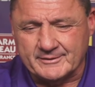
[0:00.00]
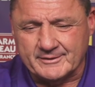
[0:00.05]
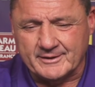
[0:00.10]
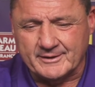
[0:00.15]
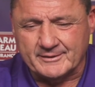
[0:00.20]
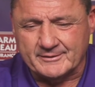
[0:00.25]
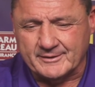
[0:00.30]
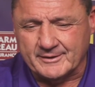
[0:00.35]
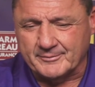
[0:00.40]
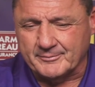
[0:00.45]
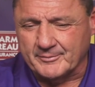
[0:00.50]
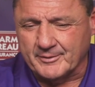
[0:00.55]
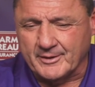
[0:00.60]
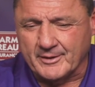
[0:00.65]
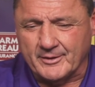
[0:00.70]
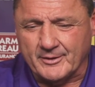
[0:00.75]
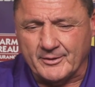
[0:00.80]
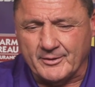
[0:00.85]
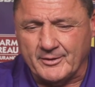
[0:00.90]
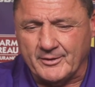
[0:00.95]

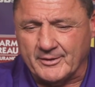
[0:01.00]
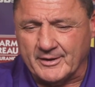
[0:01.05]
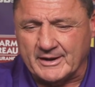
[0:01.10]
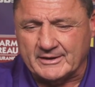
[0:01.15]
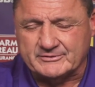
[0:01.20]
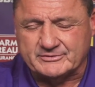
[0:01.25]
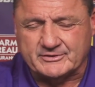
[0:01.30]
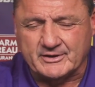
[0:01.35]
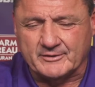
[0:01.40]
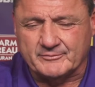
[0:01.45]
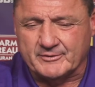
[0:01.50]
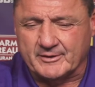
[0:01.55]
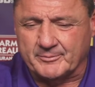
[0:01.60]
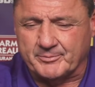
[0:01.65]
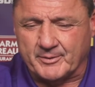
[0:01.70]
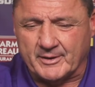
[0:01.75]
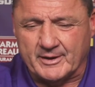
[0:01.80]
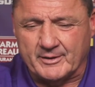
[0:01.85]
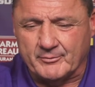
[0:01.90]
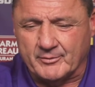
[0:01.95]
all that stuff they play.